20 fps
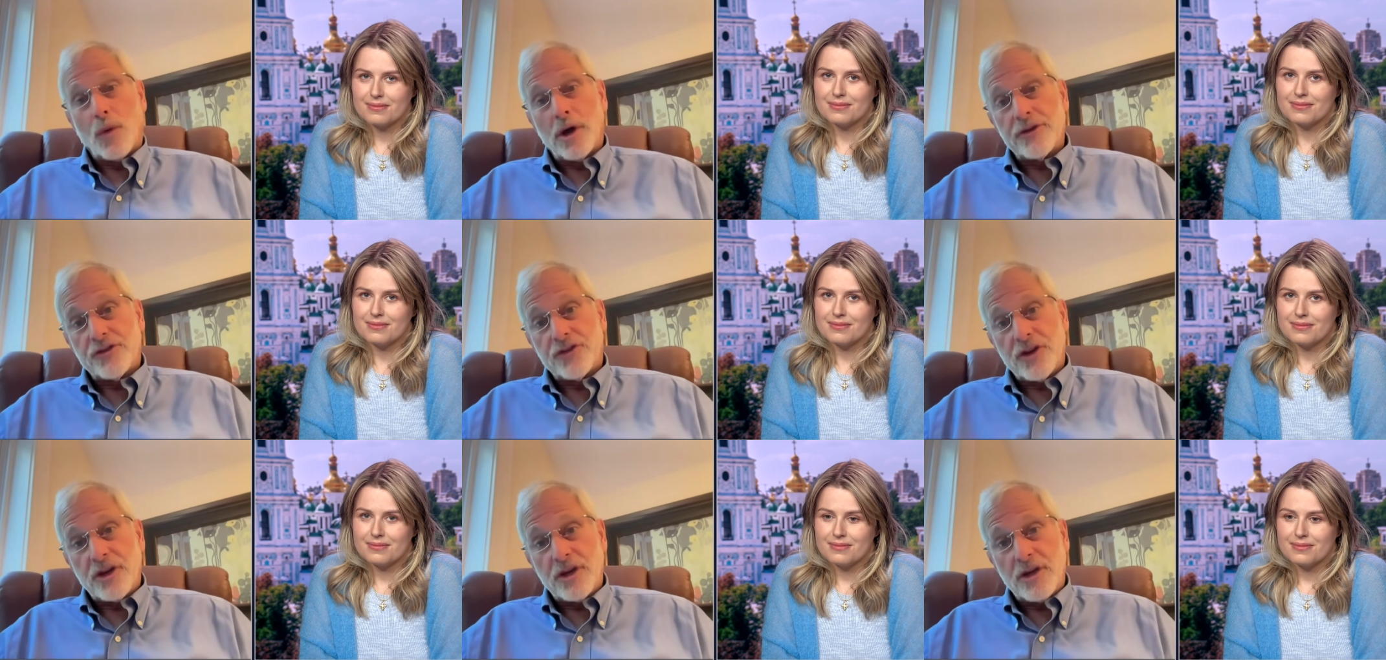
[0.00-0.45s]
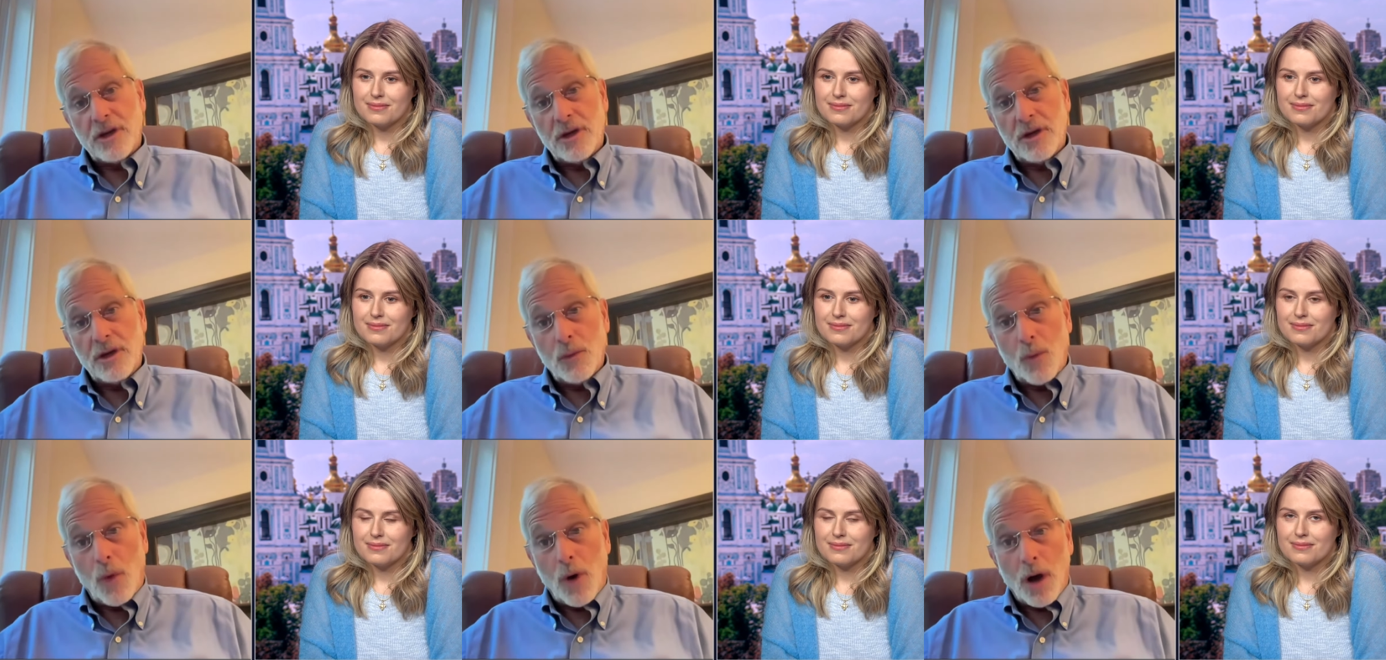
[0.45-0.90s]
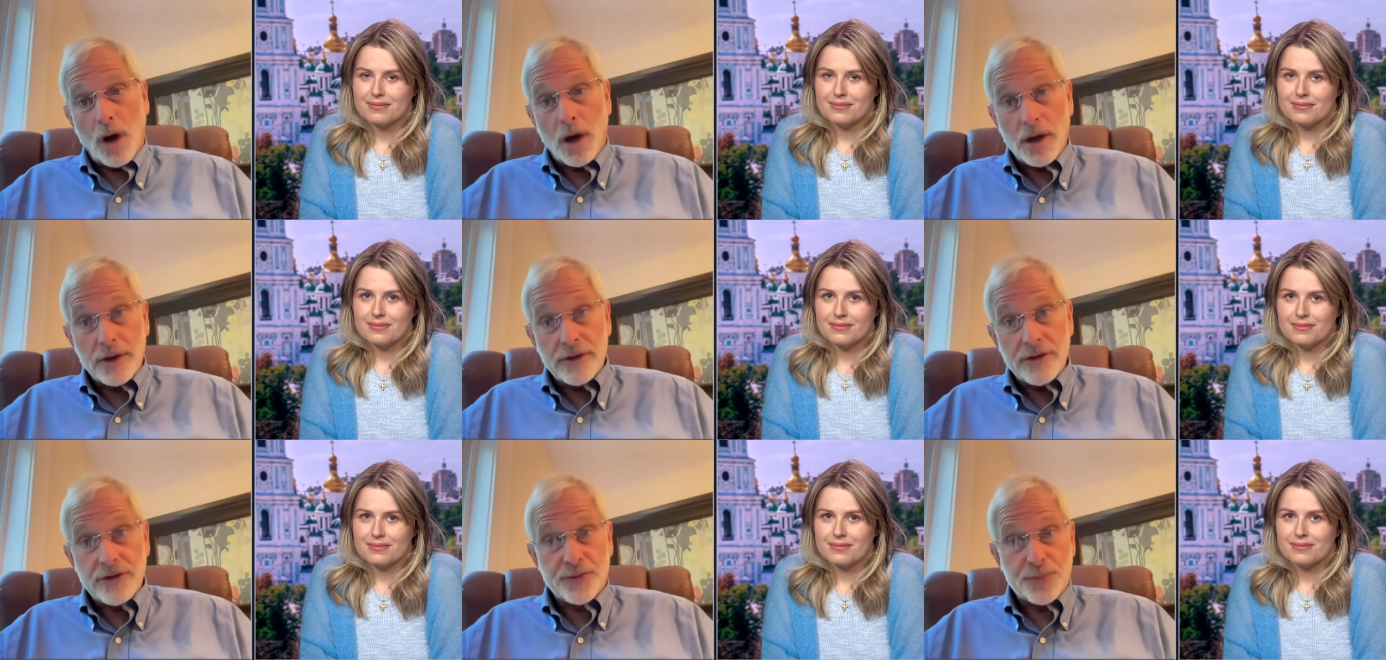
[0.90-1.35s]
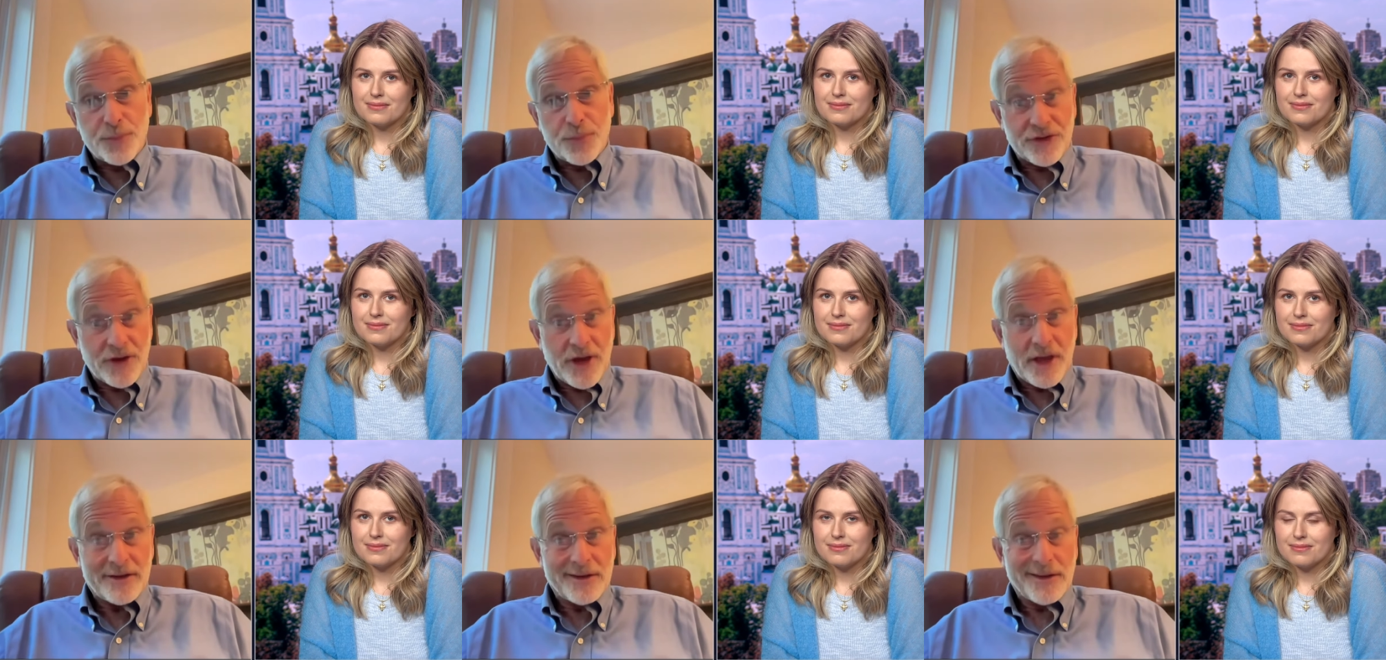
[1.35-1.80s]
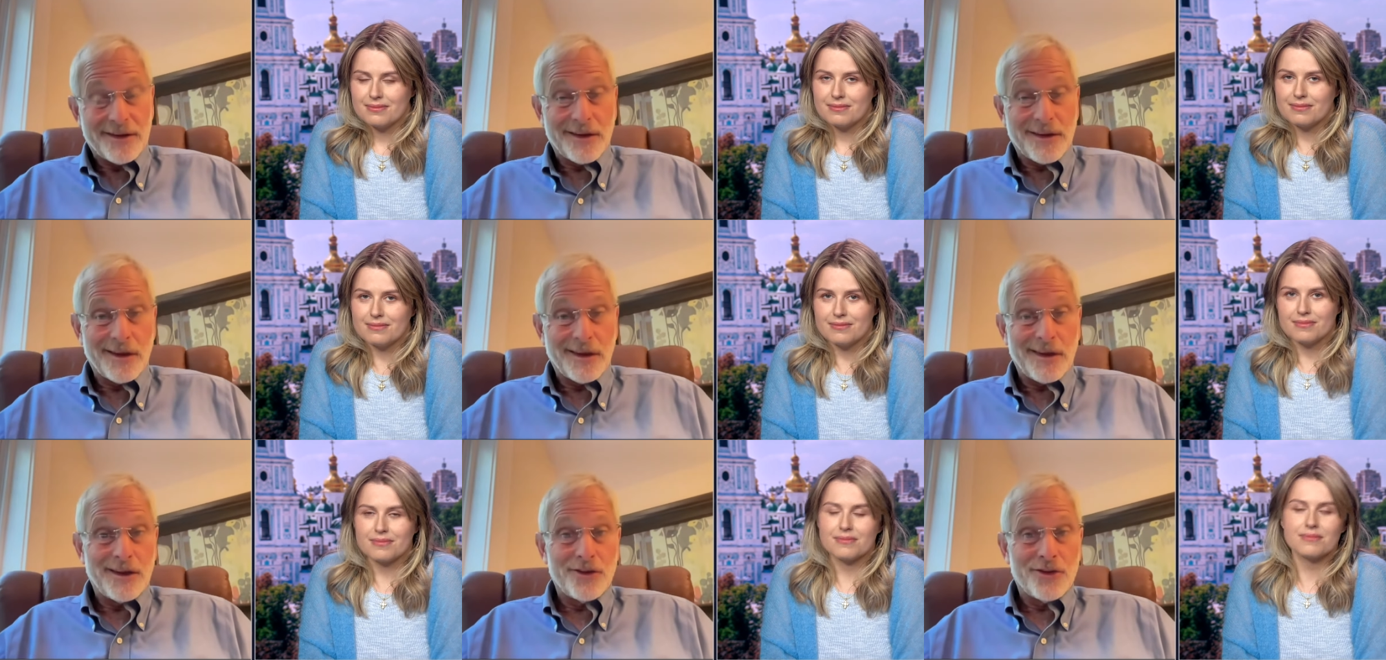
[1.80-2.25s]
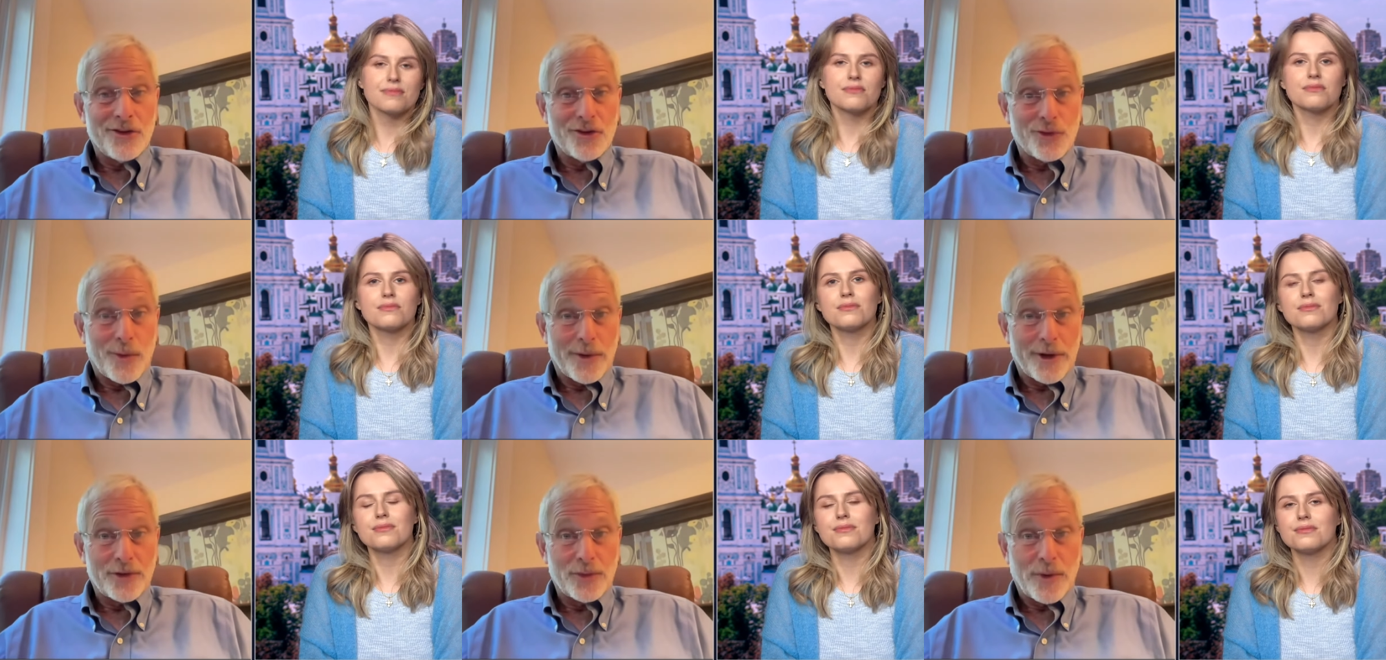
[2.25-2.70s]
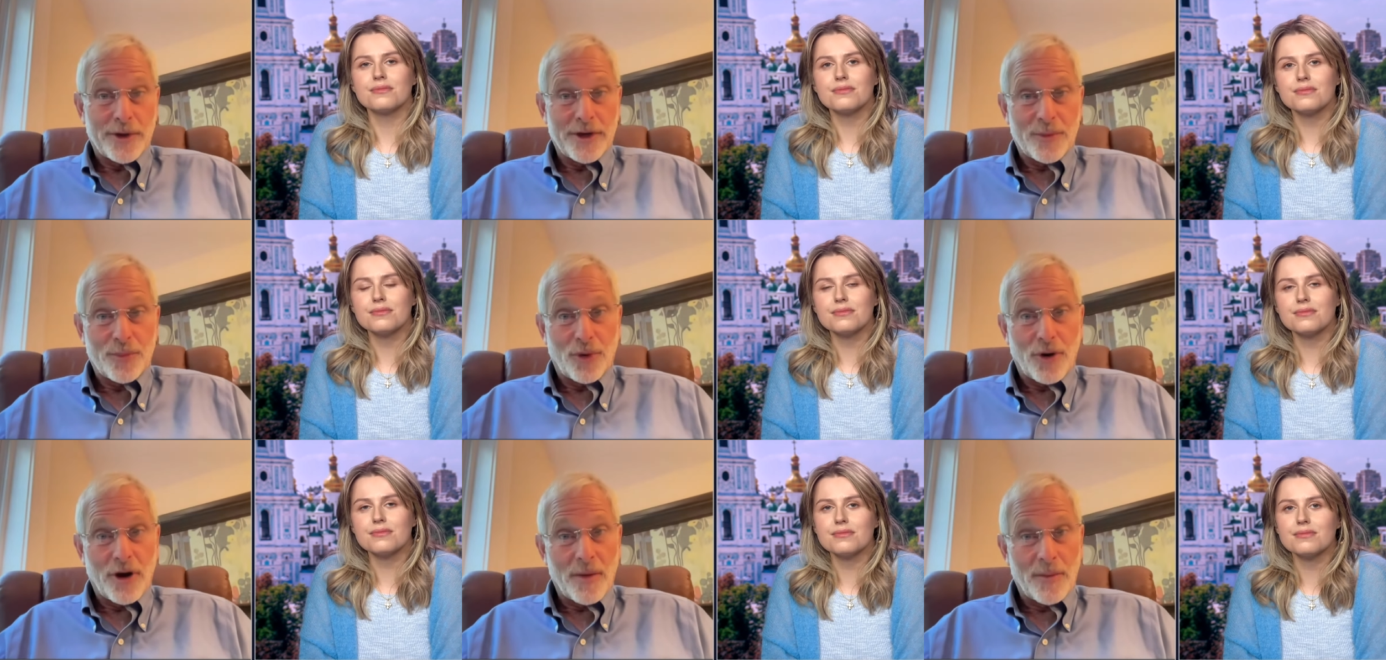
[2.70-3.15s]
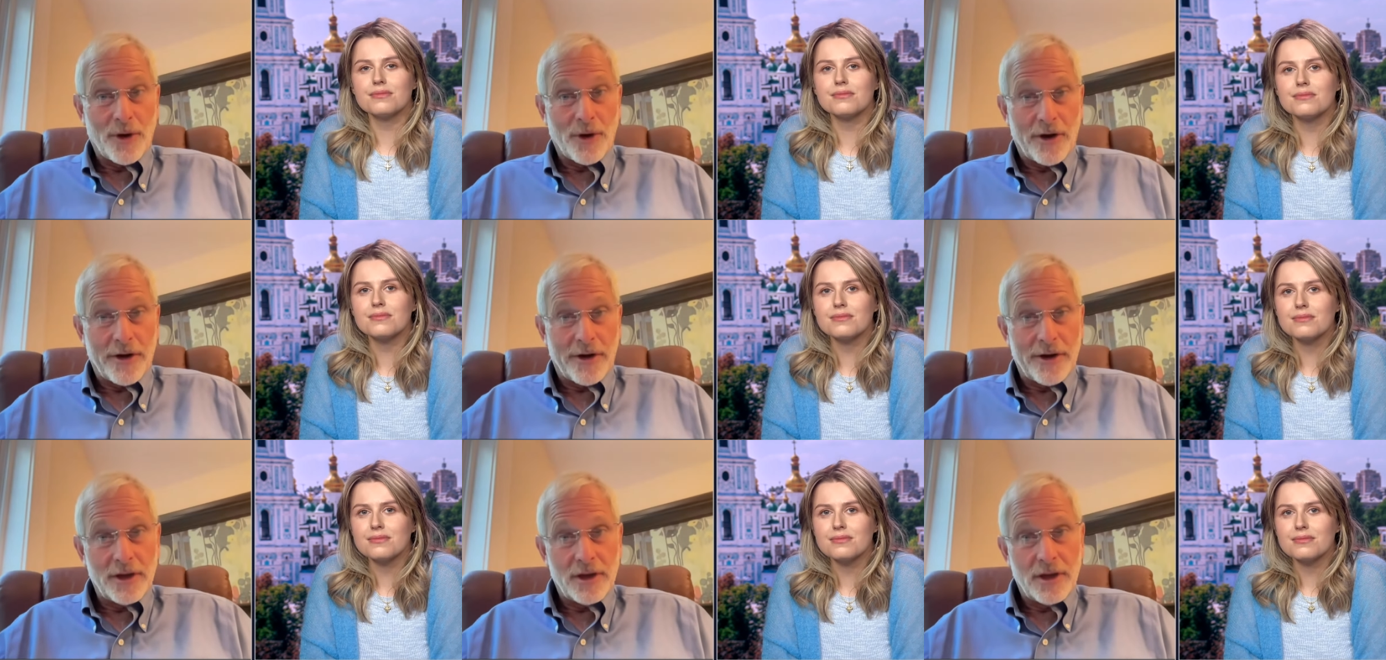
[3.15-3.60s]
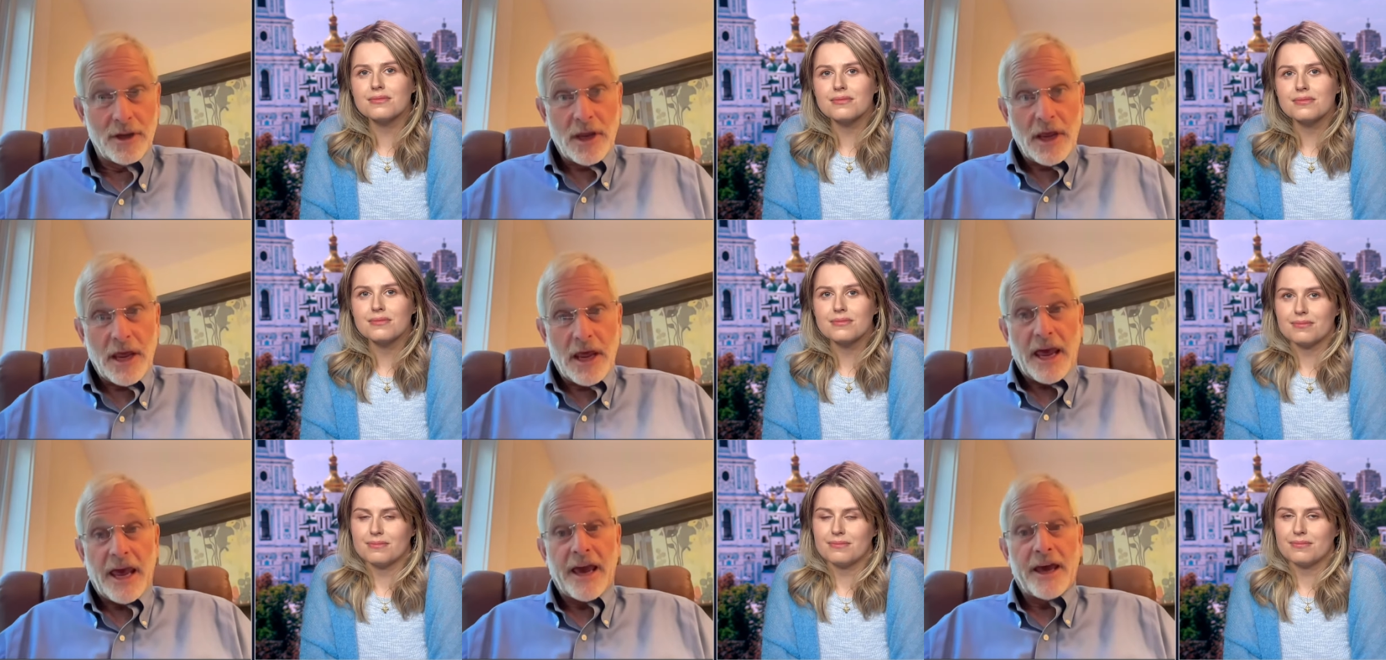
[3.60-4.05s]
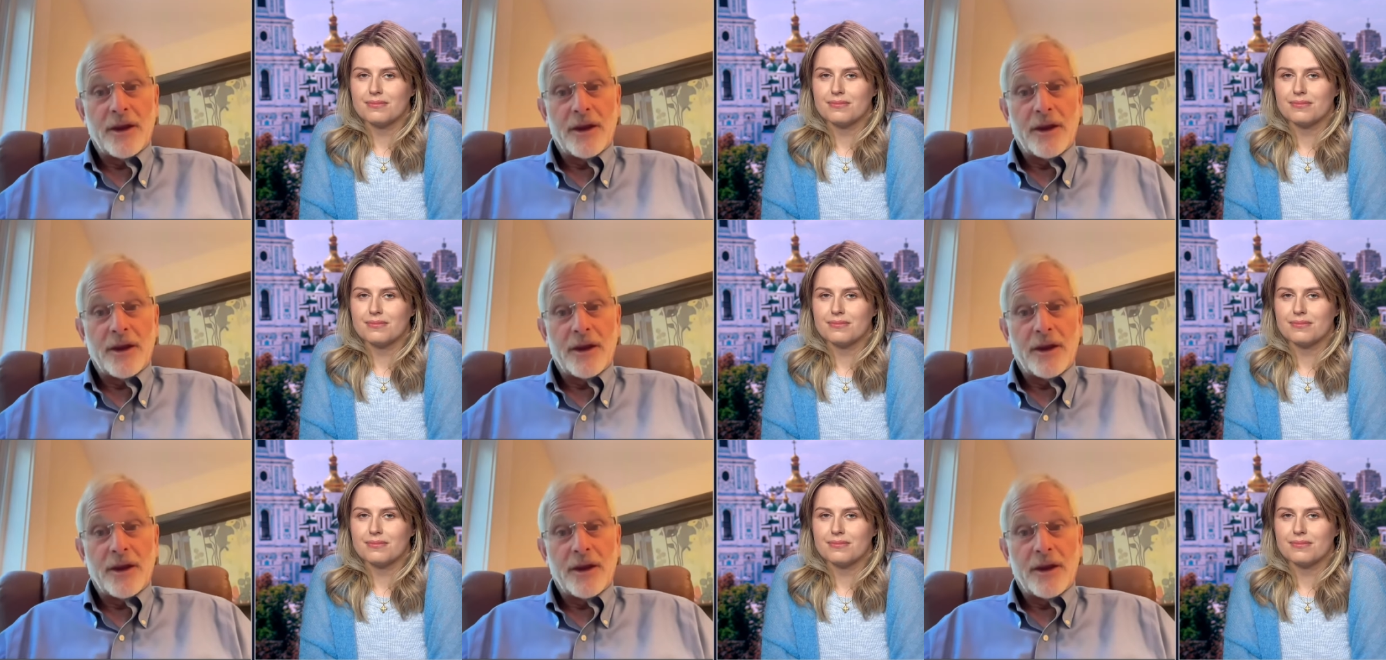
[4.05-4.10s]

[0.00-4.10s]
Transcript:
Speaker 1: she was presenting in the 2020 primary and